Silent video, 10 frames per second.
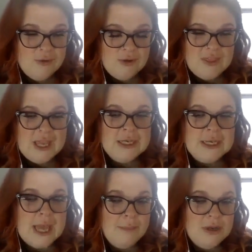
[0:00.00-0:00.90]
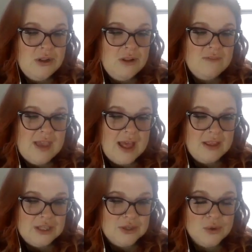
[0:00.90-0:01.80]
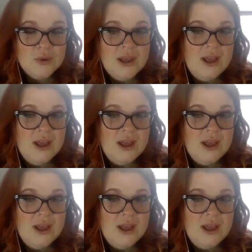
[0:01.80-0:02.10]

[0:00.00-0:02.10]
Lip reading: with a nominal value